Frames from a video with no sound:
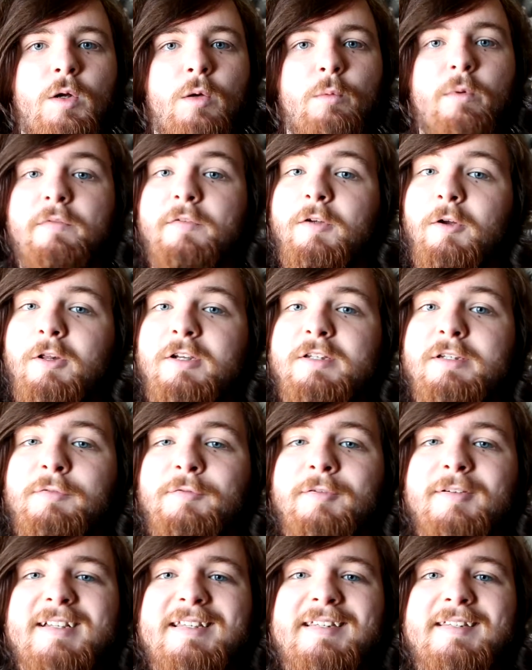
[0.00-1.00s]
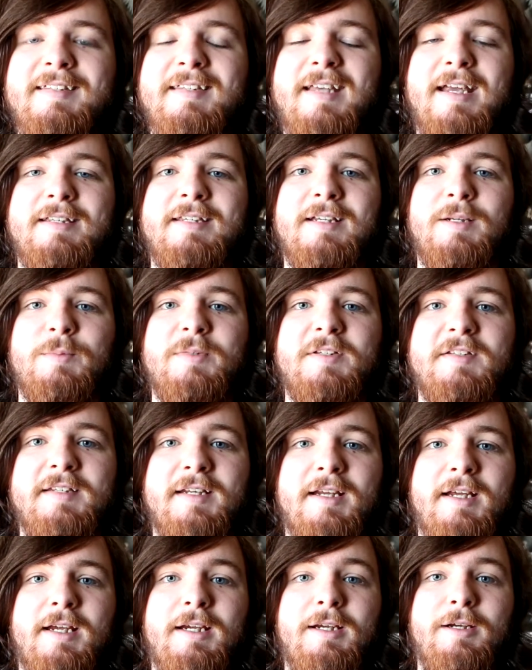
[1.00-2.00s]
We've got a different setup
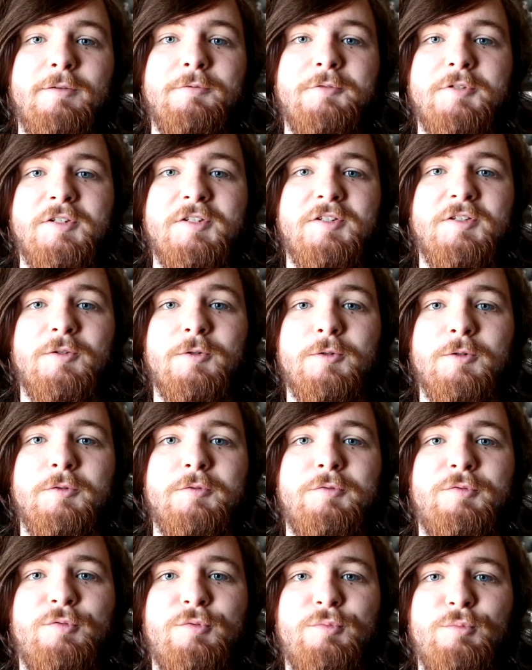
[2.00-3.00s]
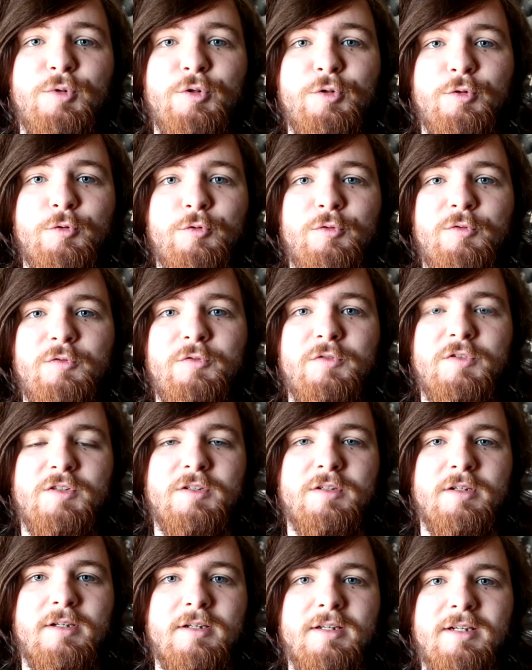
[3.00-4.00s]
today. I've just sort of
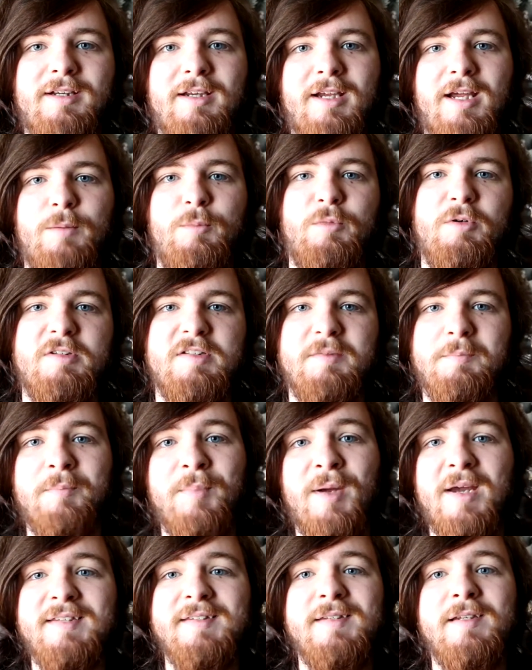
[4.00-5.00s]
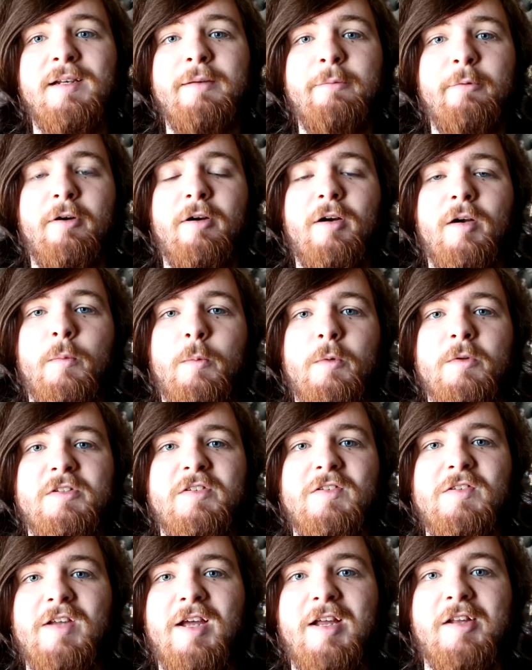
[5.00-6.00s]
moved the camera to basically where I was
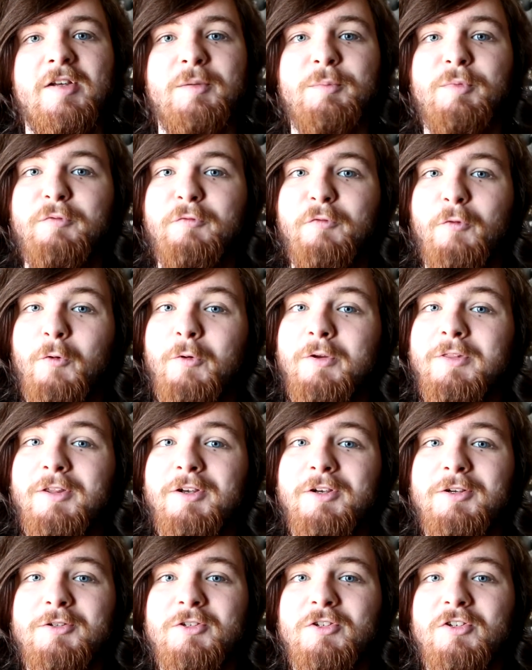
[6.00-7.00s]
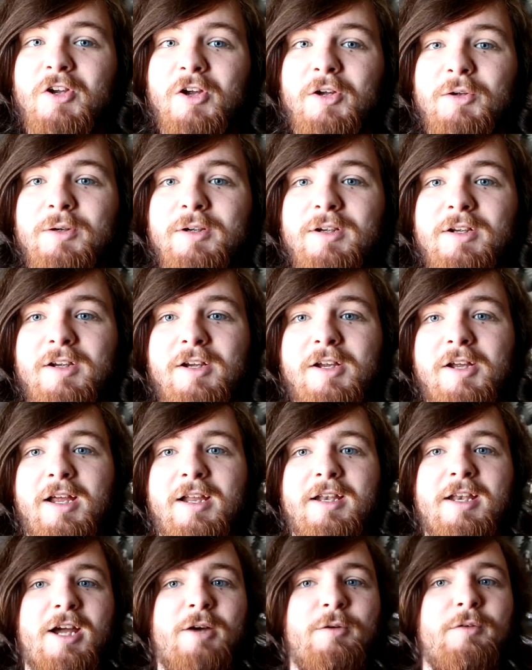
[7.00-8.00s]
standing before in the news show,
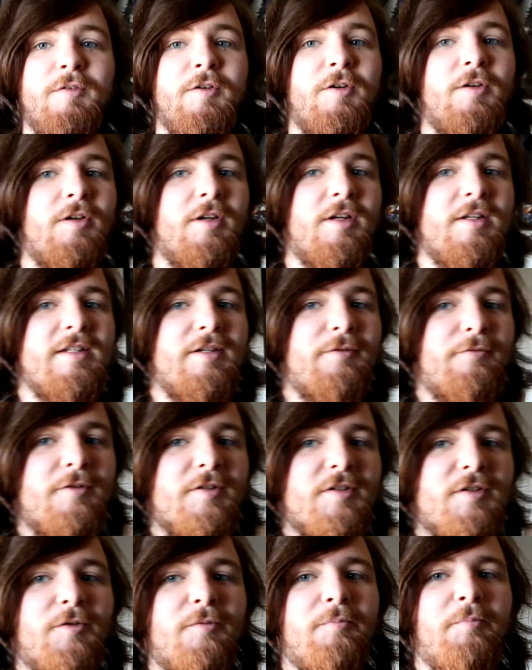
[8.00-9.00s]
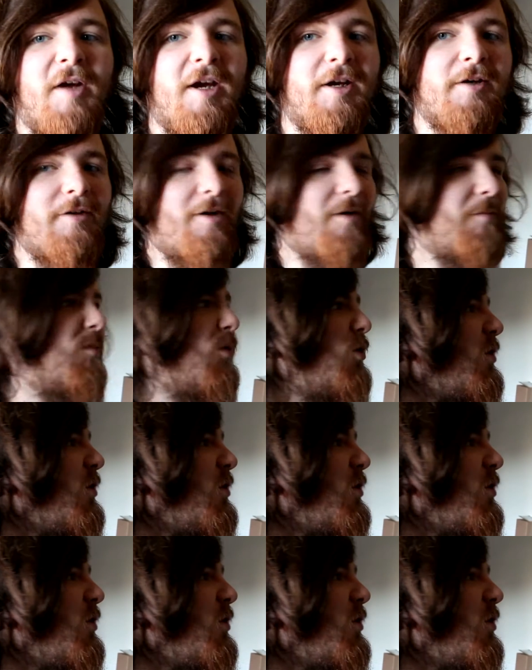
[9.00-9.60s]
and now we've got a different sort of background,